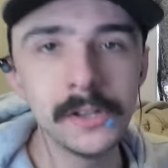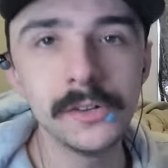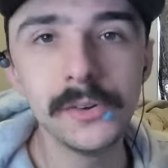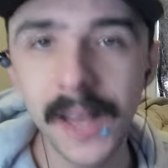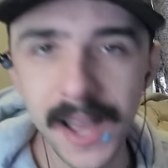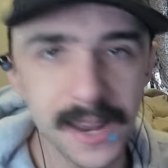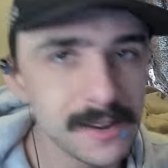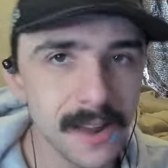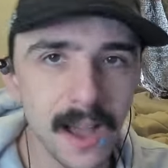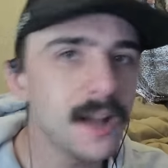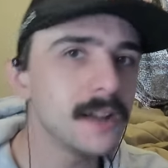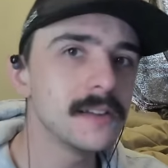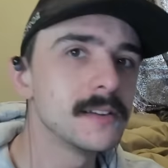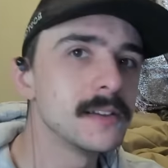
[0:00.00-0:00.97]
do that?
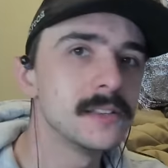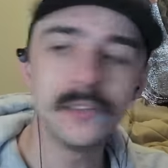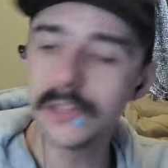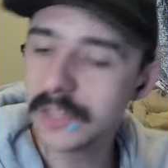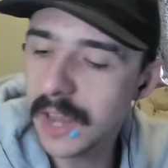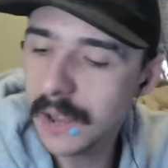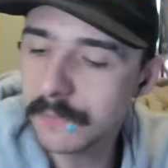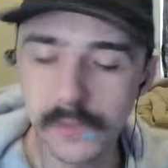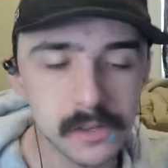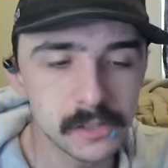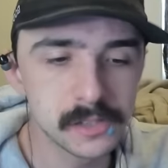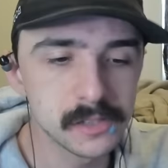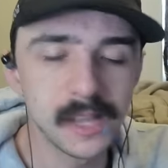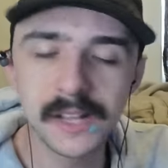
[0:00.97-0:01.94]
Nah. You just got, you
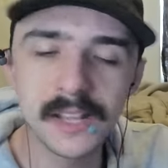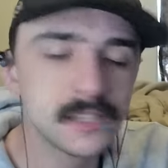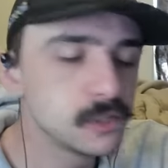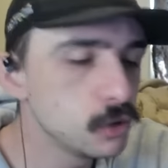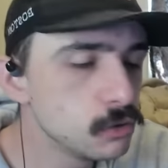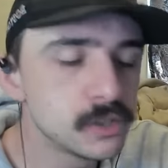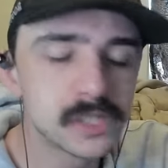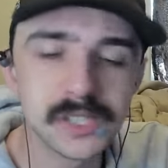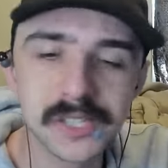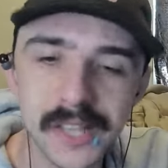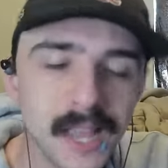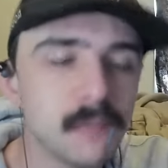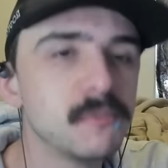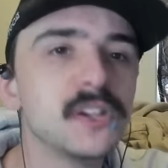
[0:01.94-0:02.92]
just let this dude
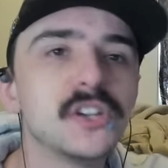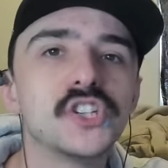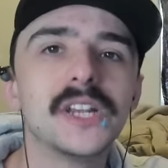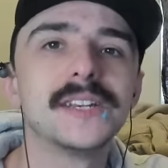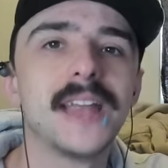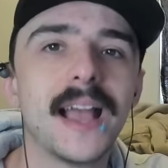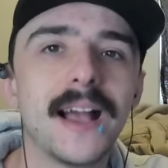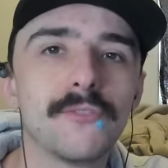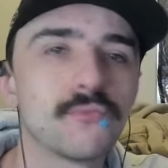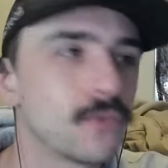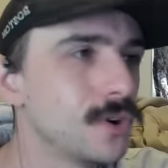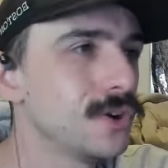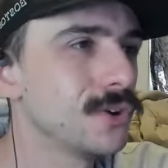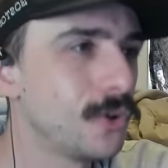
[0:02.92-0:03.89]
slam your shit down
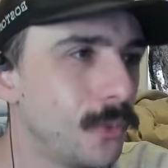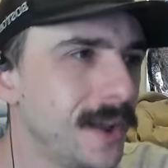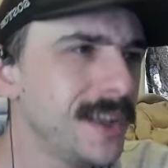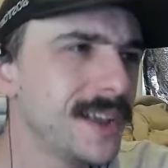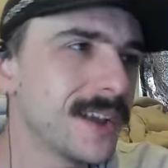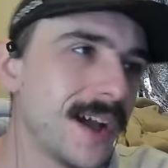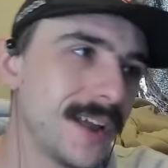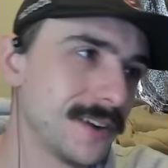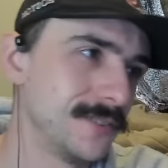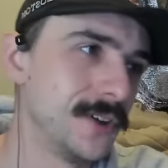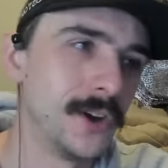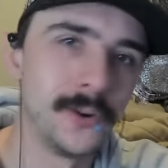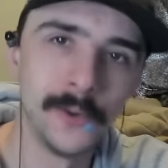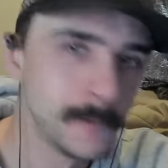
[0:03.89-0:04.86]
real quick? I don't
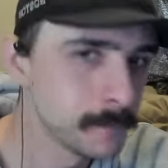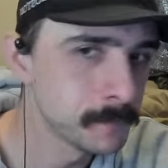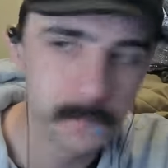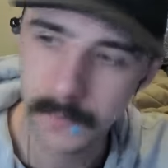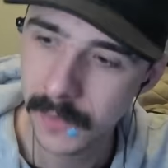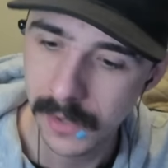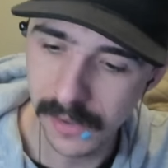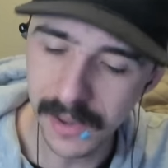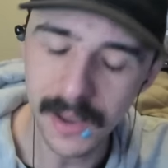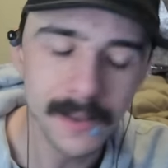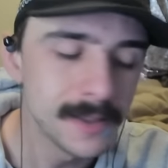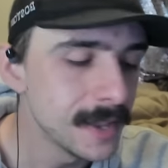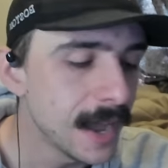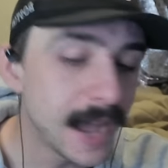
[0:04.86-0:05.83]
know. Like,
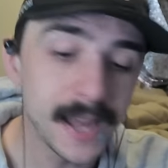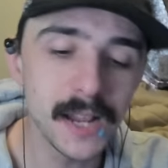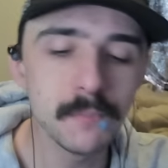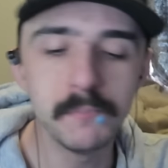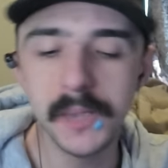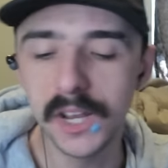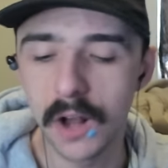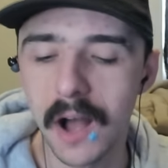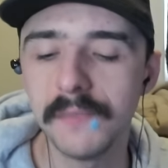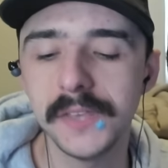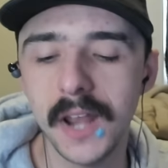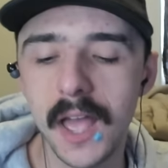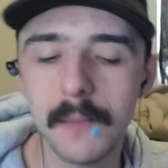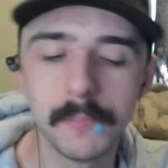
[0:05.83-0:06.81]
I didn't beat off
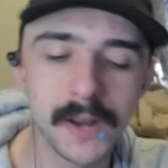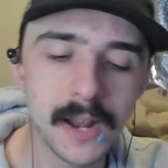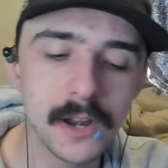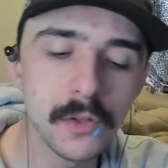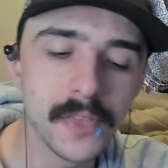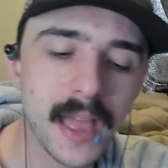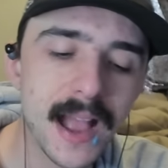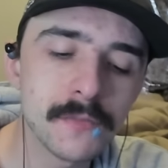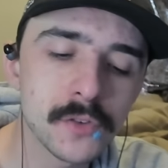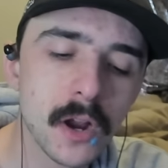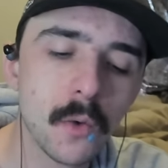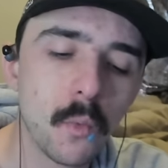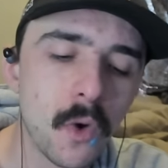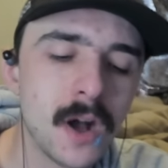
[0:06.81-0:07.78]
to that, but I know that after
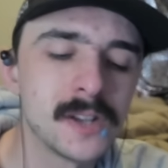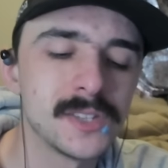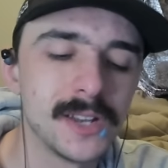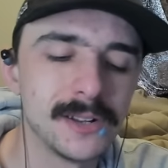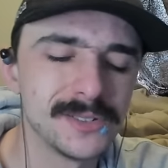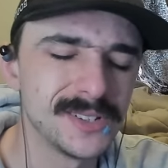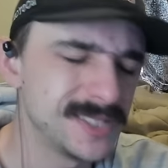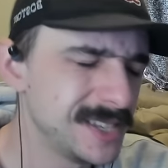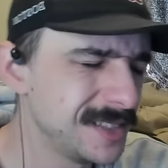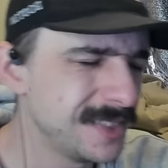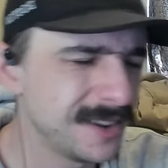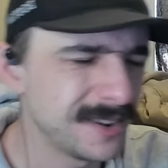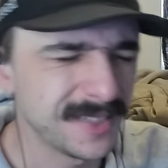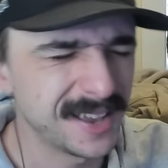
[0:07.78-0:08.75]
I watched it, I was just sitting
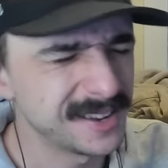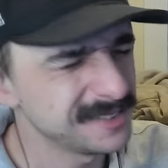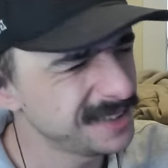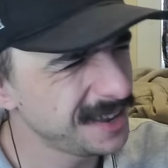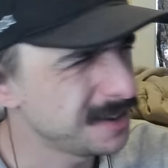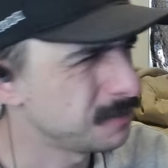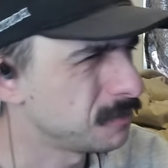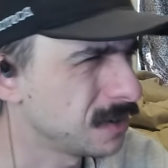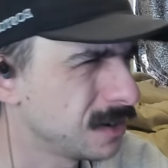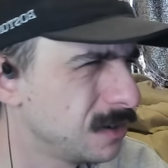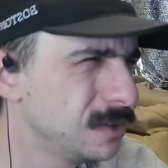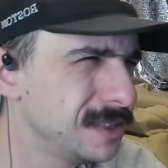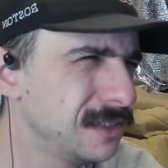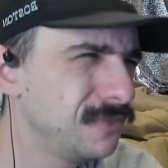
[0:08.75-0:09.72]
there like, damn, bro,
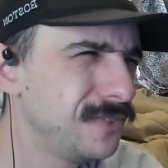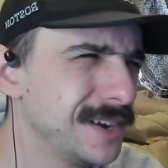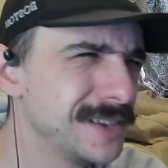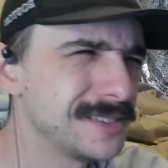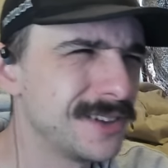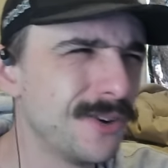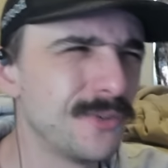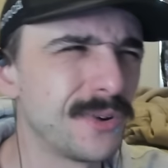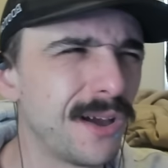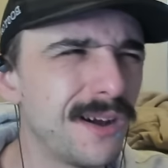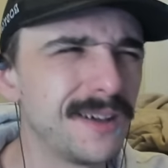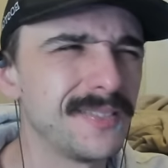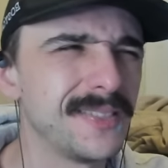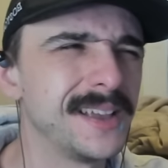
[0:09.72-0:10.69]
what the fuck is going
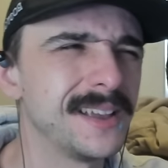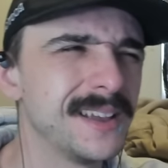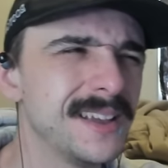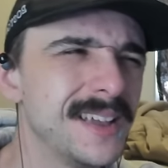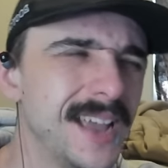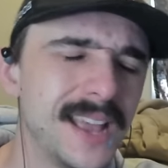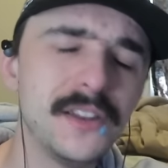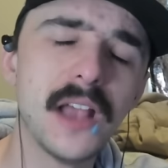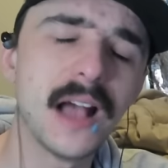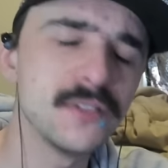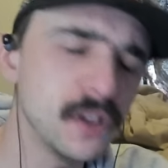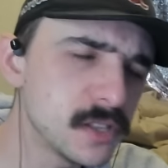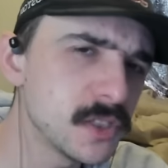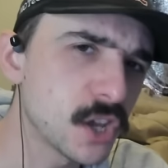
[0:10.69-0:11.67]
on? Like, and I
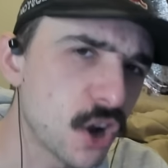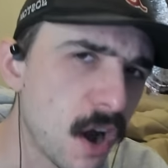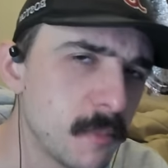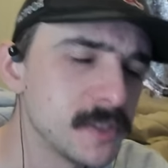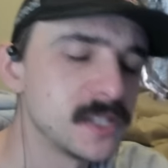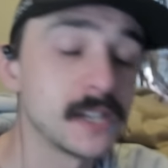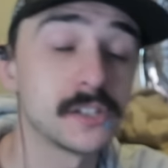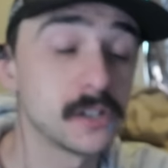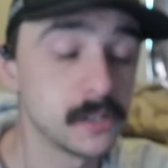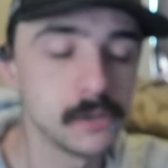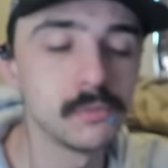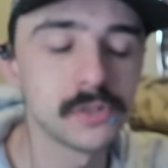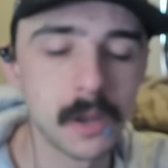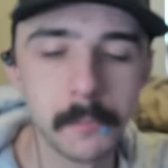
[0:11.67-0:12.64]
looked in the comment section because
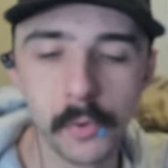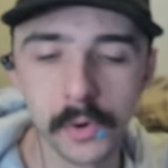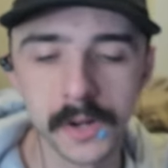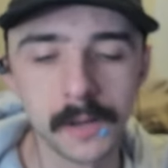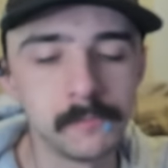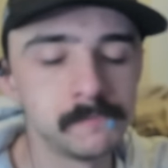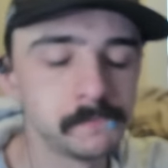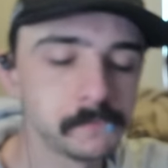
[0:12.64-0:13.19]
it was on Pornhub.